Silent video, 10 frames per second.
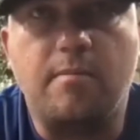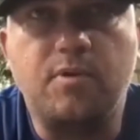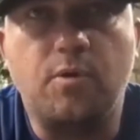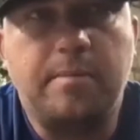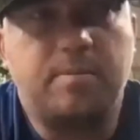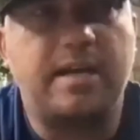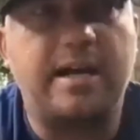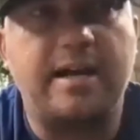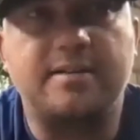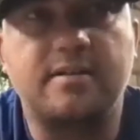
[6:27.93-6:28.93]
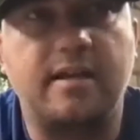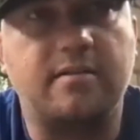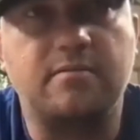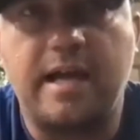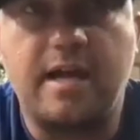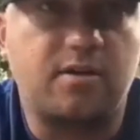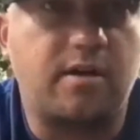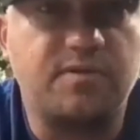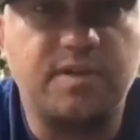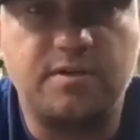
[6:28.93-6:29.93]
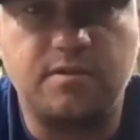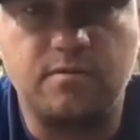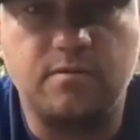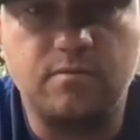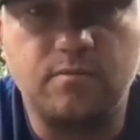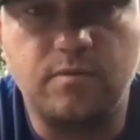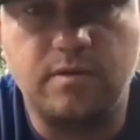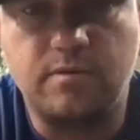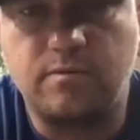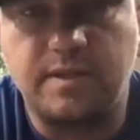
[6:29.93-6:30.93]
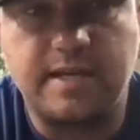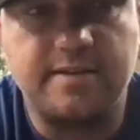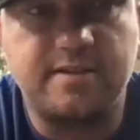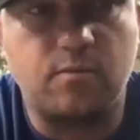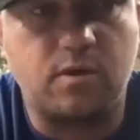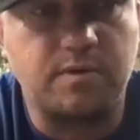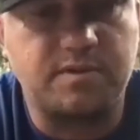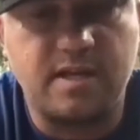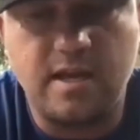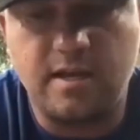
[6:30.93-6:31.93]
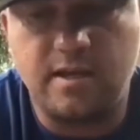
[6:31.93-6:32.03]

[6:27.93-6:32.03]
people ask, like I had a conversation with one of the guys I work with today,